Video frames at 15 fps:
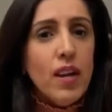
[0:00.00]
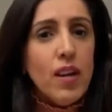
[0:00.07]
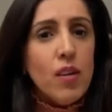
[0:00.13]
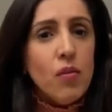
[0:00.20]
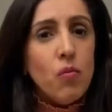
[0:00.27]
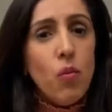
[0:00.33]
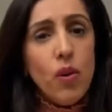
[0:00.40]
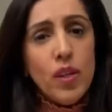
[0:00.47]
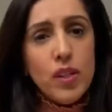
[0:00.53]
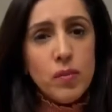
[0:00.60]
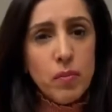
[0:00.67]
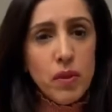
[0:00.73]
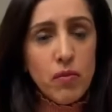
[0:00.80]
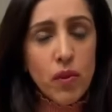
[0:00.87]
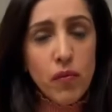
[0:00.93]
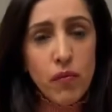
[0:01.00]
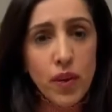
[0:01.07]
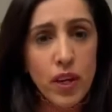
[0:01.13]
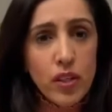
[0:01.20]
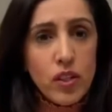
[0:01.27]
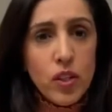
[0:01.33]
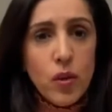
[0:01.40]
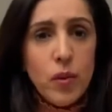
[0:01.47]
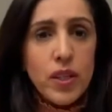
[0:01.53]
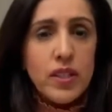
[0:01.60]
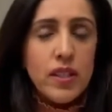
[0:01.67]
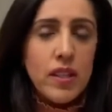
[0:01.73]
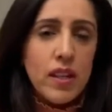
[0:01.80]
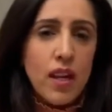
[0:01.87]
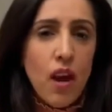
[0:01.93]
What has been referred to is
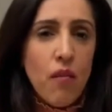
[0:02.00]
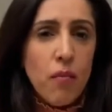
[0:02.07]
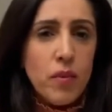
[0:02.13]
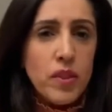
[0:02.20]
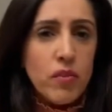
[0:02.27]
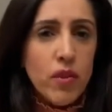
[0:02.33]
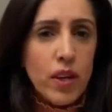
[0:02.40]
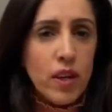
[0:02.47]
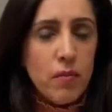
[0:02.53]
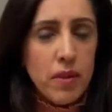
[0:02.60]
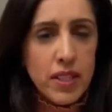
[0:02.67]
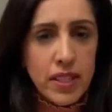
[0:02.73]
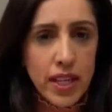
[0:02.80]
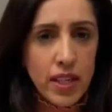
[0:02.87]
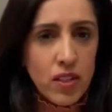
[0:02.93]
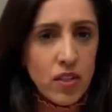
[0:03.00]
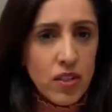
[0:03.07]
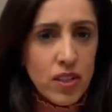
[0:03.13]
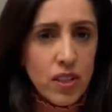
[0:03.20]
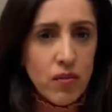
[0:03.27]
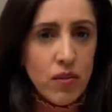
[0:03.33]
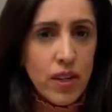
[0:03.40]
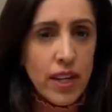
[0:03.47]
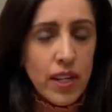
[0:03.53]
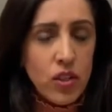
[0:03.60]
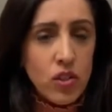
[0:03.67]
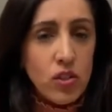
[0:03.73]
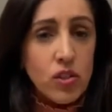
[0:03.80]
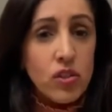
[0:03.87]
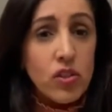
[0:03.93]
that the government's recommendations in
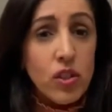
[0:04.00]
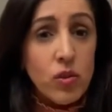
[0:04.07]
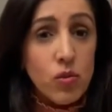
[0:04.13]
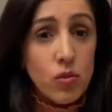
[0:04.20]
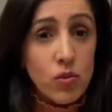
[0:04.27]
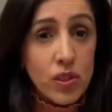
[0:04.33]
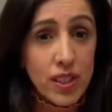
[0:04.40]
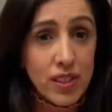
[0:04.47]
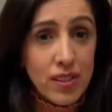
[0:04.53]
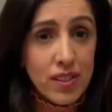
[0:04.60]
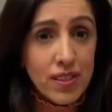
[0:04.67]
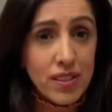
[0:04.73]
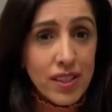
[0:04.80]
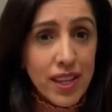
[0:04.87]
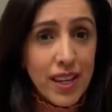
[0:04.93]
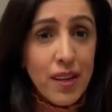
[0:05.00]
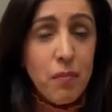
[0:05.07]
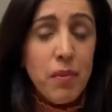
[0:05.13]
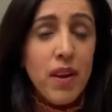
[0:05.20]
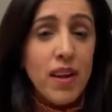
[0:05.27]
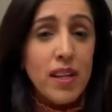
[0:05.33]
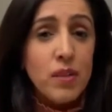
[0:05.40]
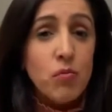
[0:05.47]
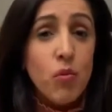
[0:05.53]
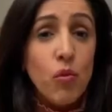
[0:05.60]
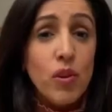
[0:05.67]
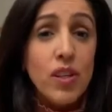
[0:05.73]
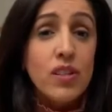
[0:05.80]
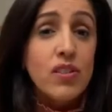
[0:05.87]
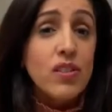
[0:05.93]
relation to social distancing applies more
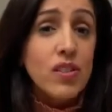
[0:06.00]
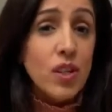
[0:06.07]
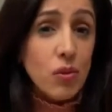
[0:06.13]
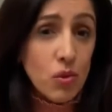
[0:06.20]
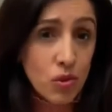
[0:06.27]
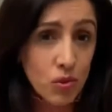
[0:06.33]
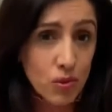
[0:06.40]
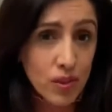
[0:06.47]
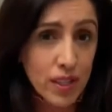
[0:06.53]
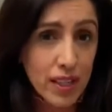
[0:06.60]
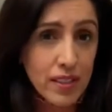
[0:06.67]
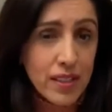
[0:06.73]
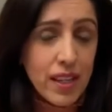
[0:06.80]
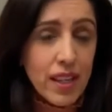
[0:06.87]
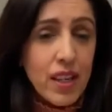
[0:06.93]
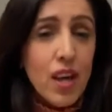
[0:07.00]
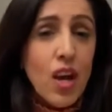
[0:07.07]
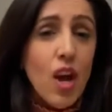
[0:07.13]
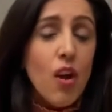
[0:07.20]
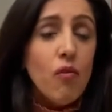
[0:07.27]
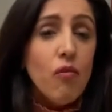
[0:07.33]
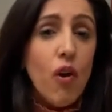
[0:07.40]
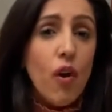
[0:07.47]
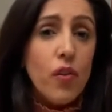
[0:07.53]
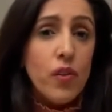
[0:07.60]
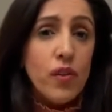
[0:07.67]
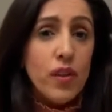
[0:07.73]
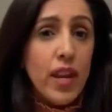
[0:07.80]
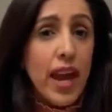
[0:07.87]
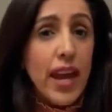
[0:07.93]
in a social setting rather
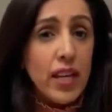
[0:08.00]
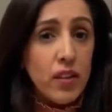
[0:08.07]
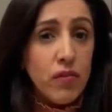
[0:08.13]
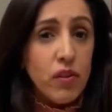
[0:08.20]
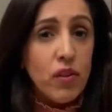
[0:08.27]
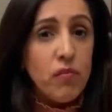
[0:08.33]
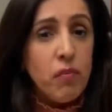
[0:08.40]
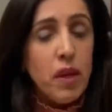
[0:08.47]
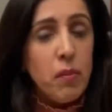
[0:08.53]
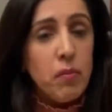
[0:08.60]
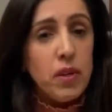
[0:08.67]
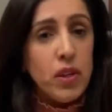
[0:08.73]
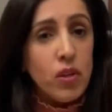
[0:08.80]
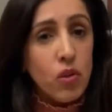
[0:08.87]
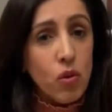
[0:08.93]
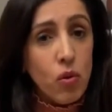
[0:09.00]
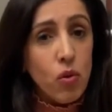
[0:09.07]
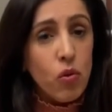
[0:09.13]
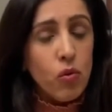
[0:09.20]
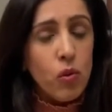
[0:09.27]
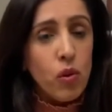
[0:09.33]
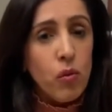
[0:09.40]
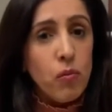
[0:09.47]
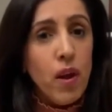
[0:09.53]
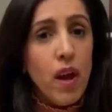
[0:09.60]
than a handful of people in a courtroom.